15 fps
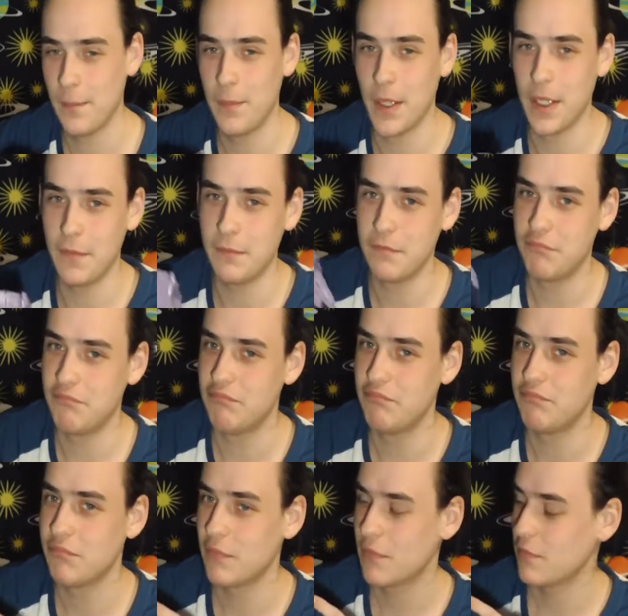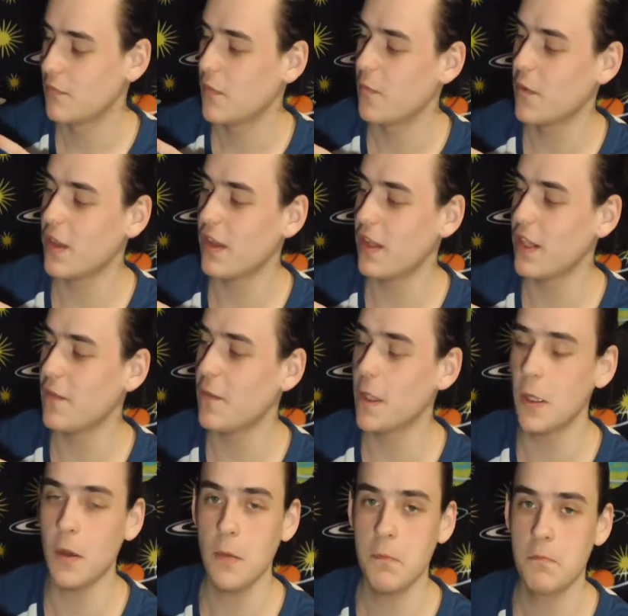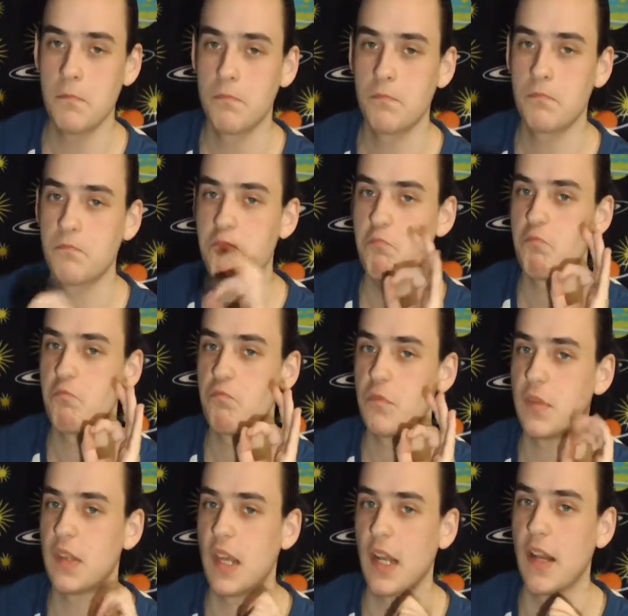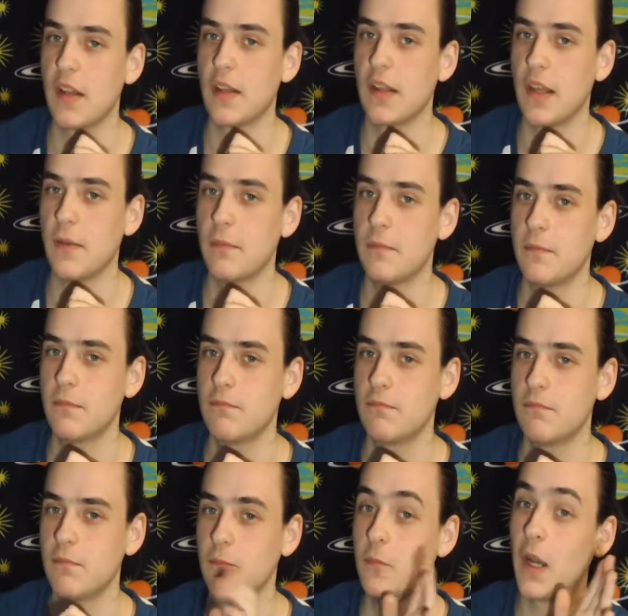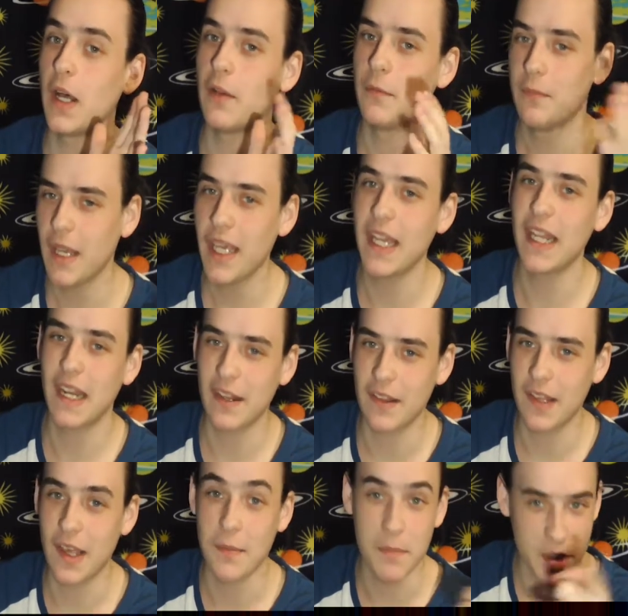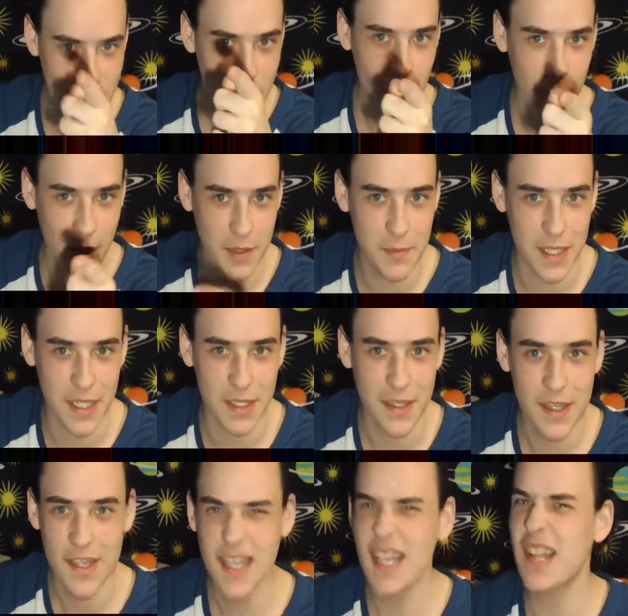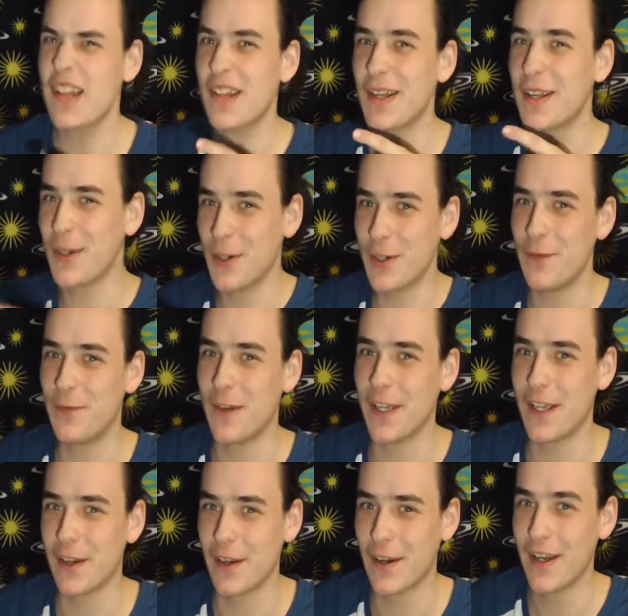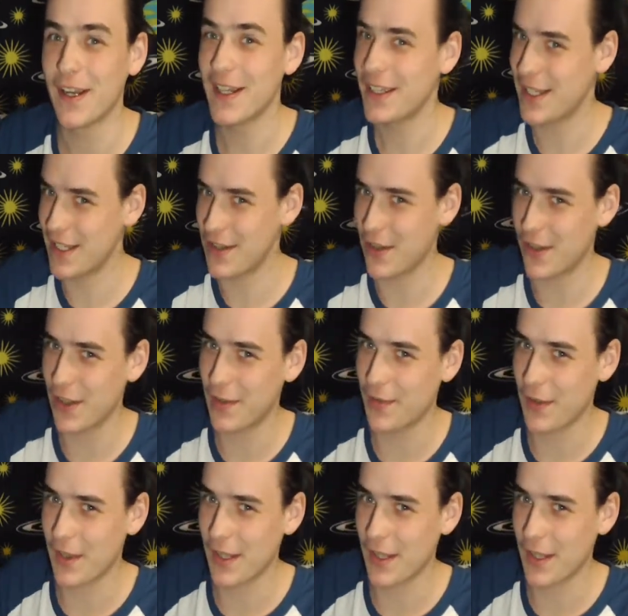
But for this kind of figure, 10 out of 10. Well, 8 out of 10, but you know what I mean. It's a good figure. Get yourself a